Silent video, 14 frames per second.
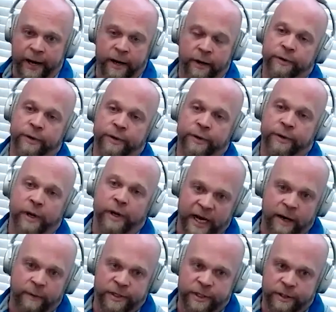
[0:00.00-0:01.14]
I don't
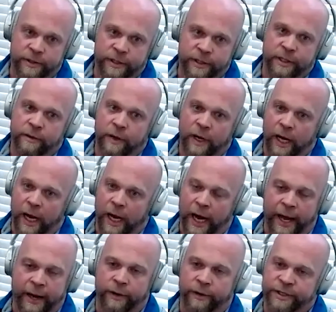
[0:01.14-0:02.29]
understand what you do.
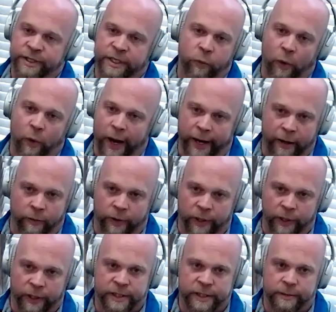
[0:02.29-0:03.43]
I don't see why it
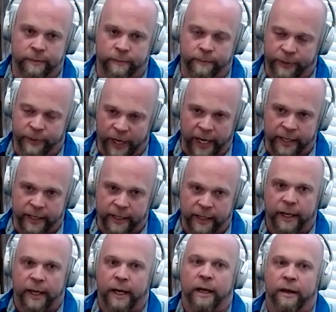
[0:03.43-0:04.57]
works, but
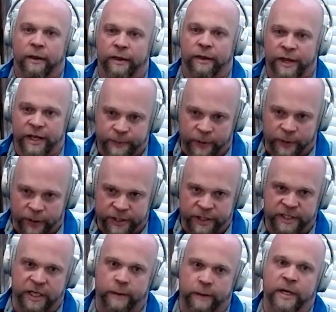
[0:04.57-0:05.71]
this
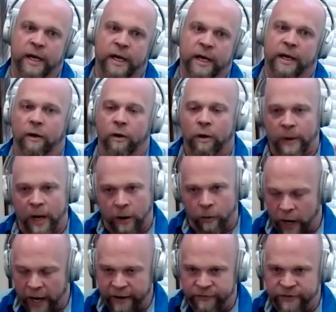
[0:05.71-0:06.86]
person sent me in, or my
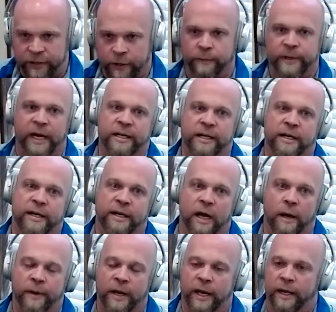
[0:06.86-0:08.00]
wife told me I needed to
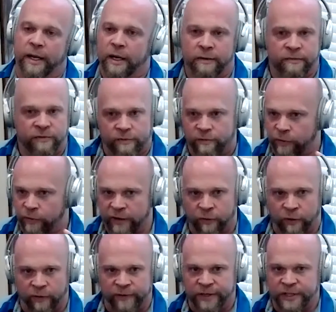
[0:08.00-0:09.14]
come in. And three
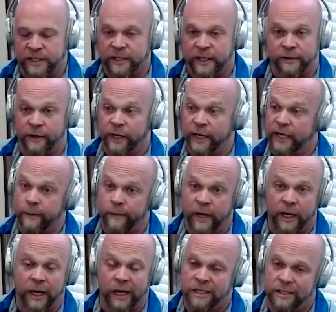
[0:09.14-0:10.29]
or four visits later, they're like, hey
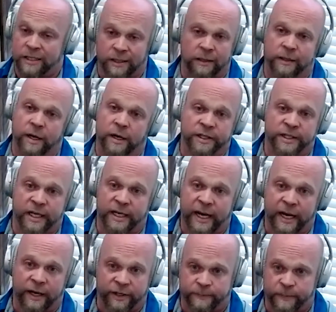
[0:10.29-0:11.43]
man, I still don't understand
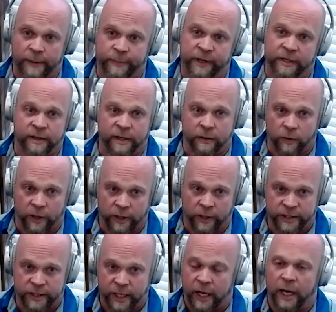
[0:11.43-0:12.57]
how this popping thing
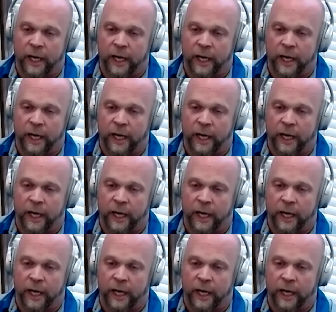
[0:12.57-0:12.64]
works,